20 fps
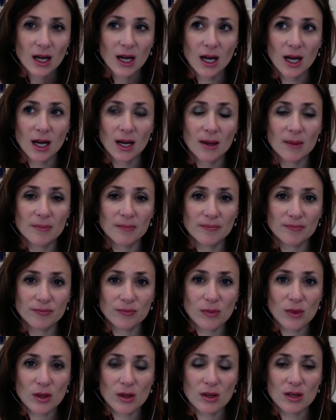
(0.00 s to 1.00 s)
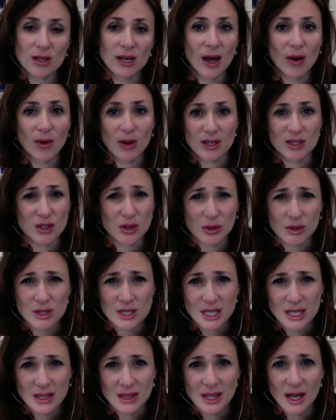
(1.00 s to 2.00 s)
Um, now has
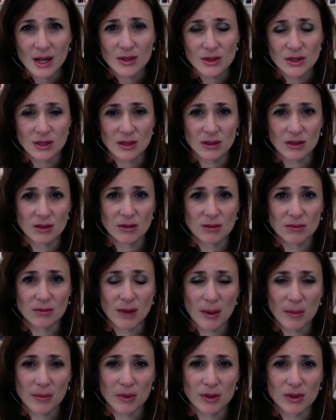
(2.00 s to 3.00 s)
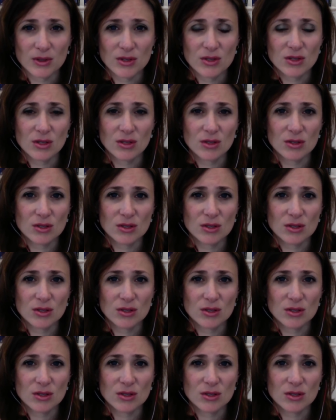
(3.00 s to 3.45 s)
13,000 members.